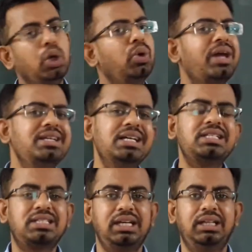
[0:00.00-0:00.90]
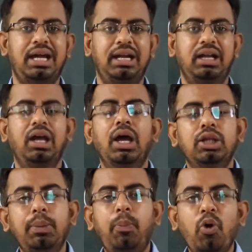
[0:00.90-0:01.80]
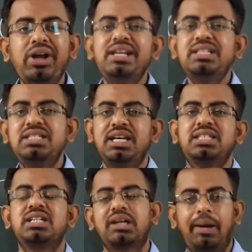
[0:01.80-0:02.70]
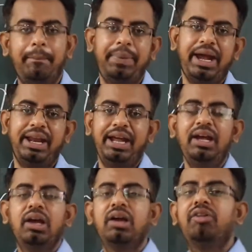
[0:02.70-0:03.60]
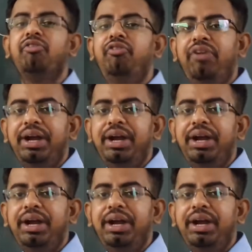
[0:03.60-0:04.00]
you can just see that the poet is just comparing